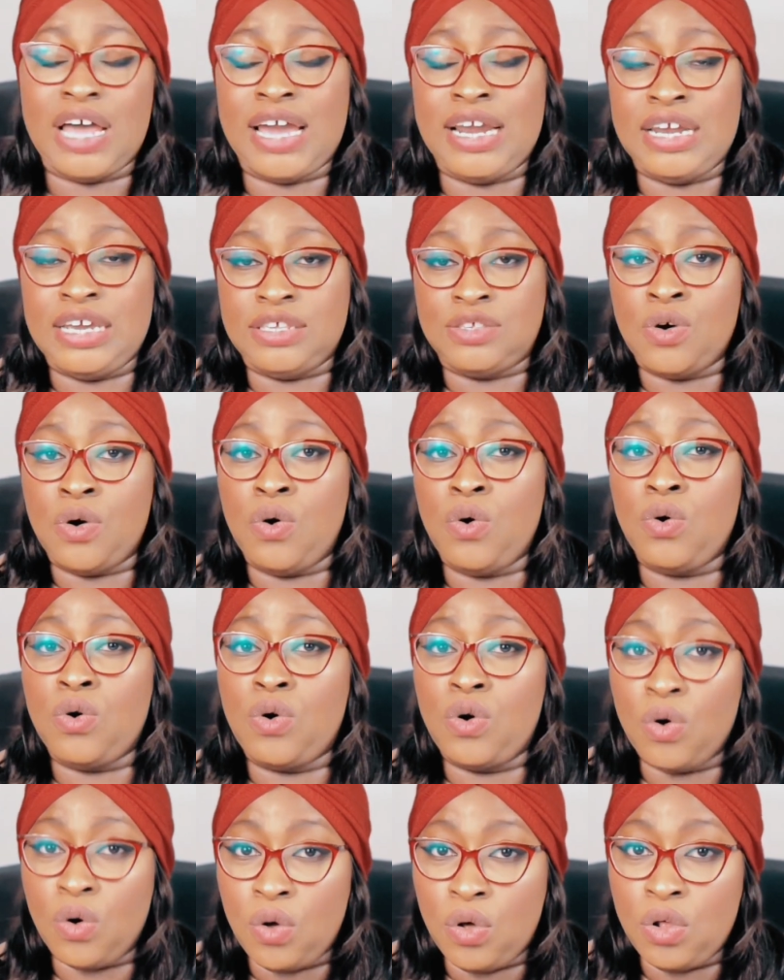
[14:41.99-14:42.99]
and his whole
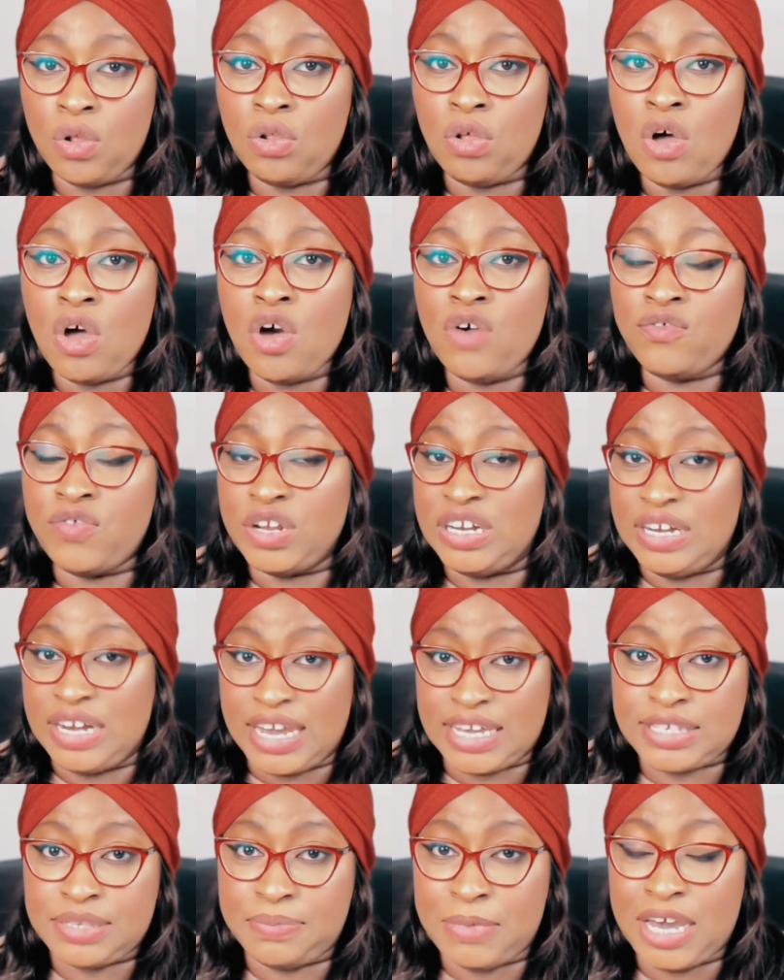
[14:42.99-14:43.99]
goal for the
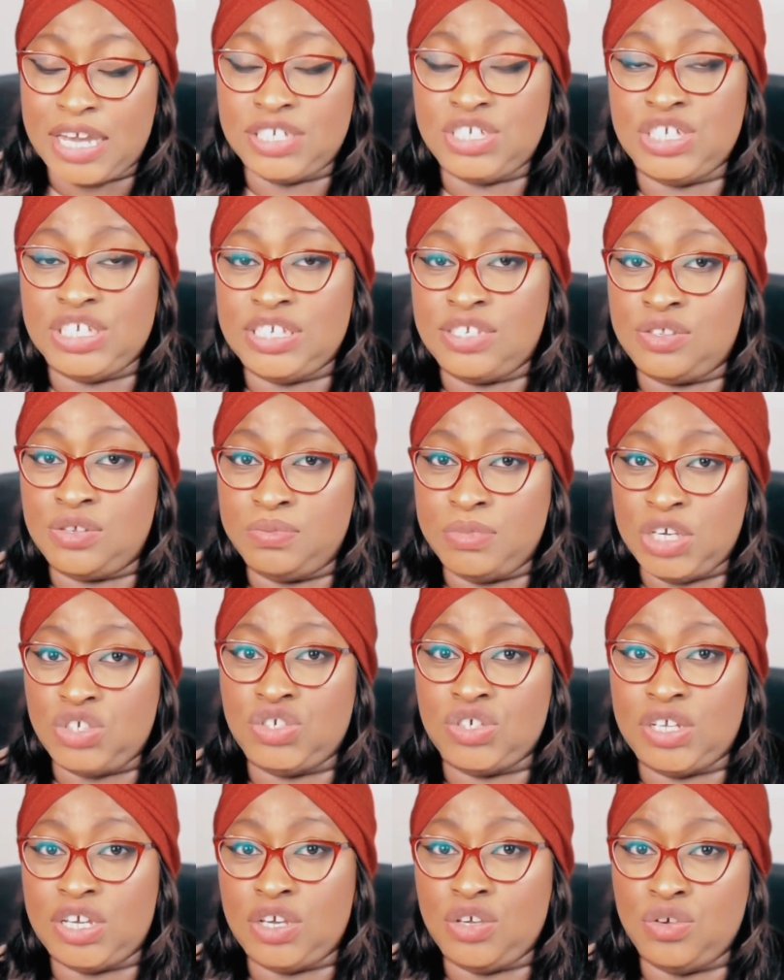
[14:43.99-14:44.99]
next match is to make
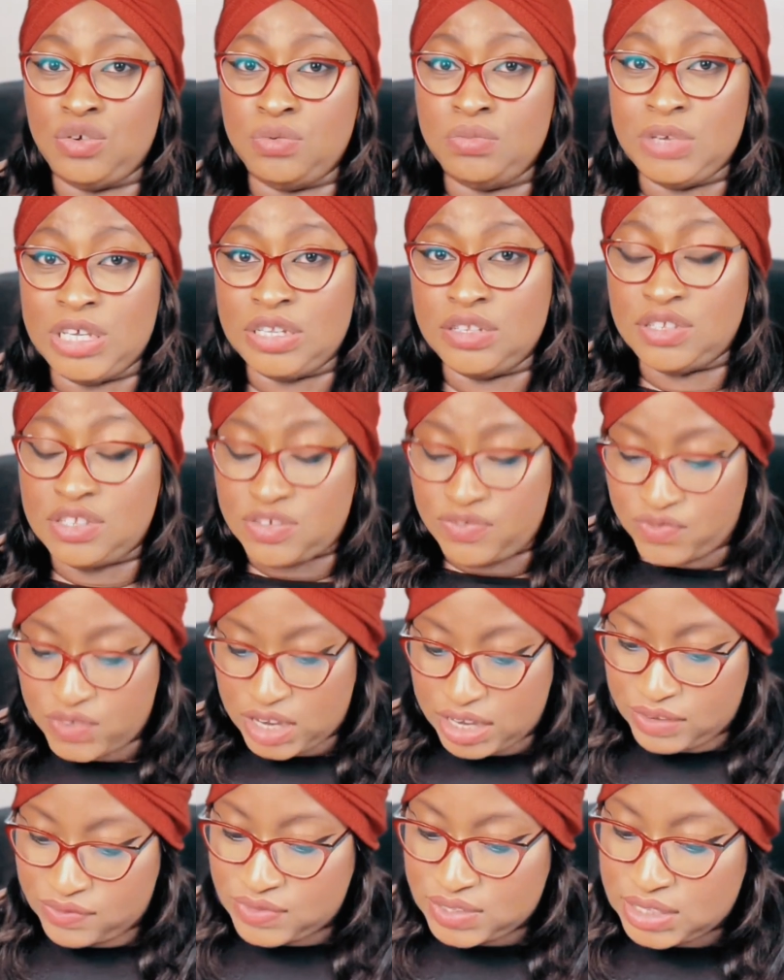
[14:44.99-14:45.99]
sure that Yumin
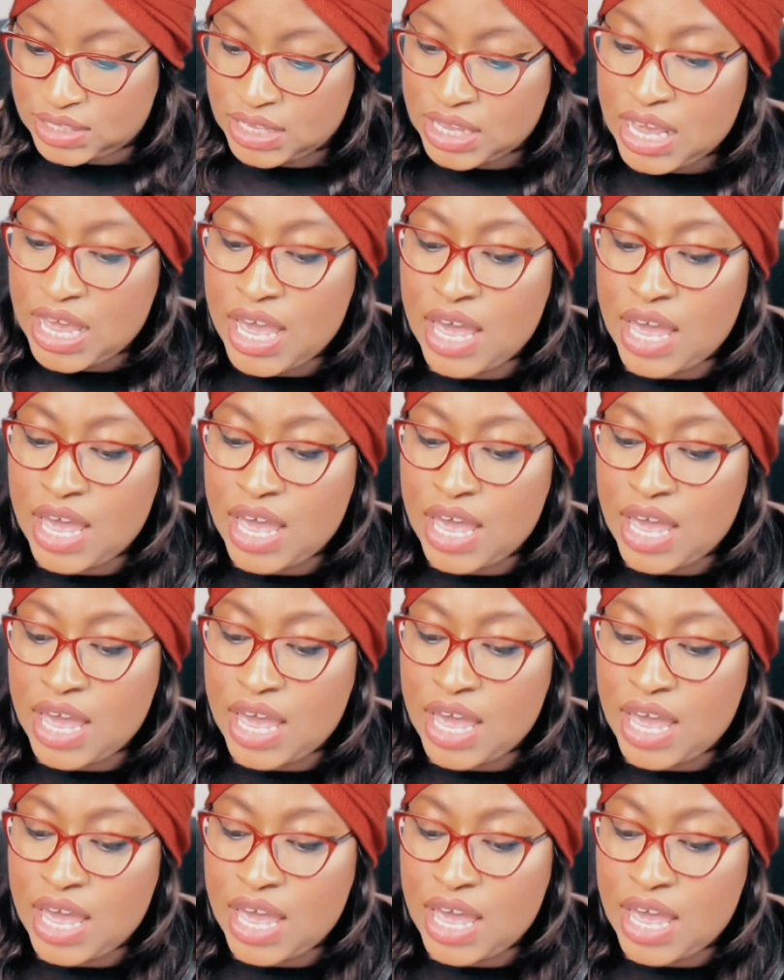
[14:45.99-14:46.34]
survives.